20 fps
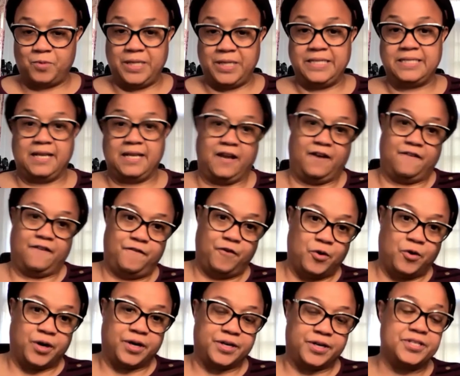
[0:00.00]
reasoning
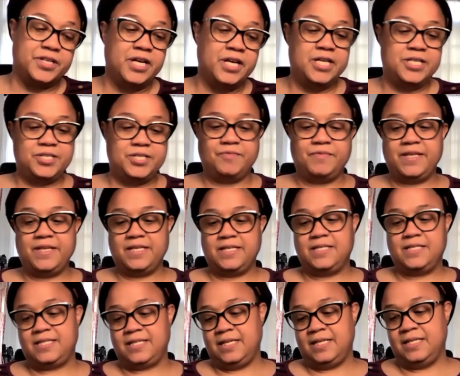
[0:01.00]
force. So
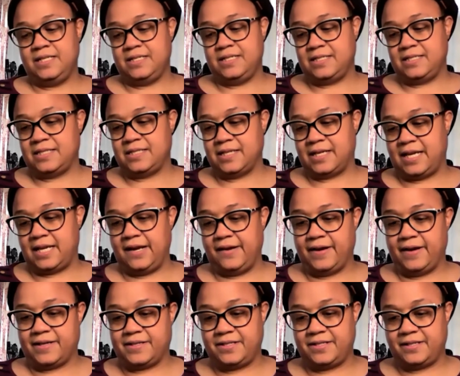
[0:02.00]
this is the
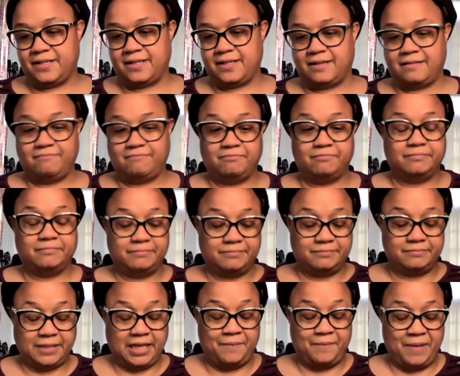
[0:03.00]
character,
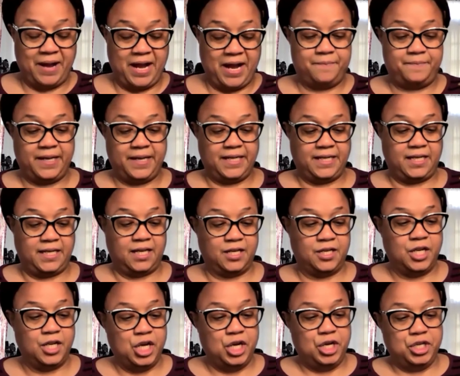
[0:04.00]
in my
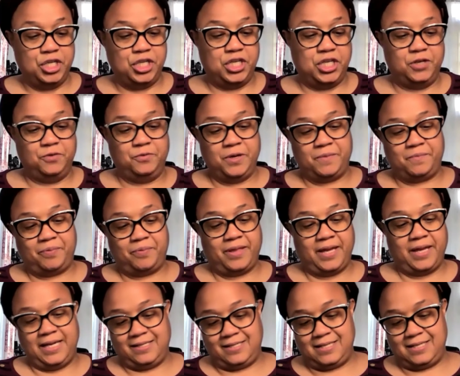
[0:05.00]
opinion, you would
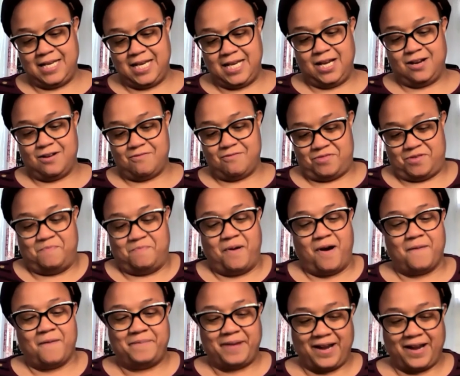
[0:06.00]
place near the
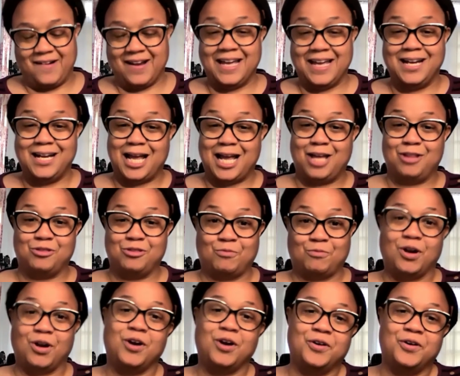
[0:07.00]
barbarian and
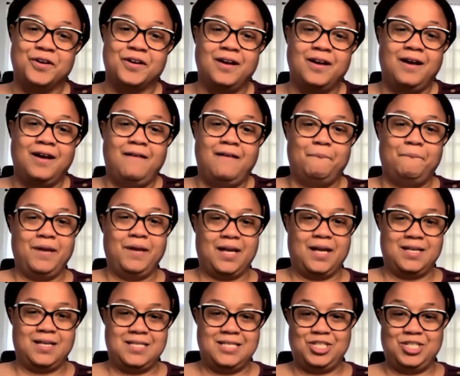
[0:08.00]
the rogue,
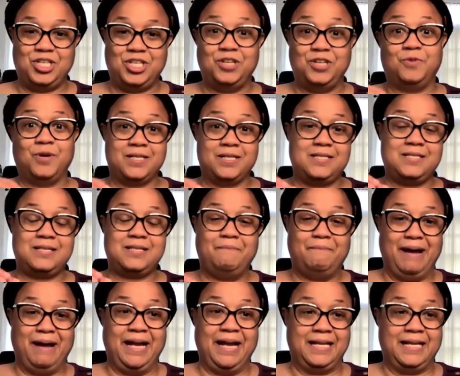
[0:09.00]
because you want
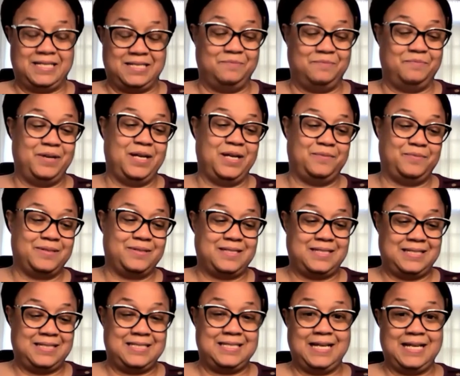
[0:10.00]
somebody to be
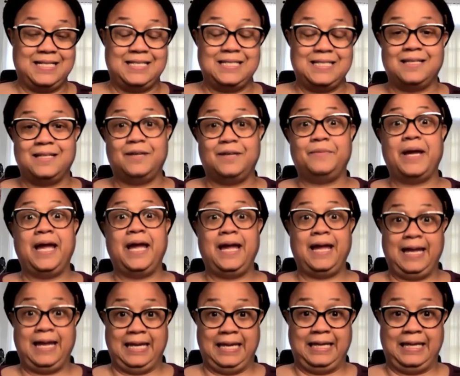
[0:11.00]
able to say to them,
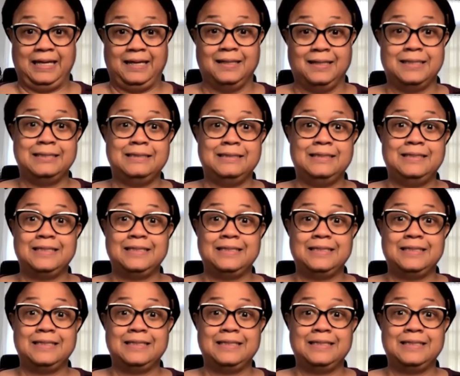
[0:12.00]
hey,